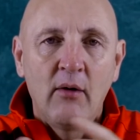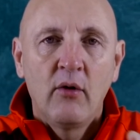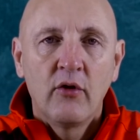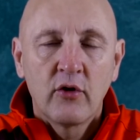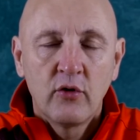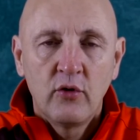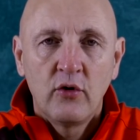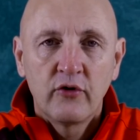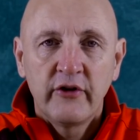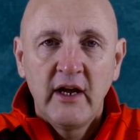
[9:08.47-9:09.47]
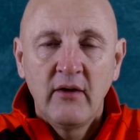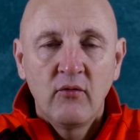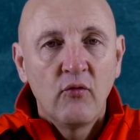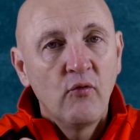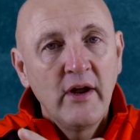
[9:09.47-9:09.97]
out on the course
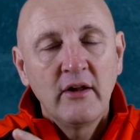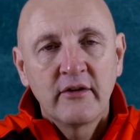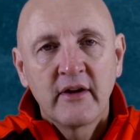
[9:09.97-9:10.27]
in real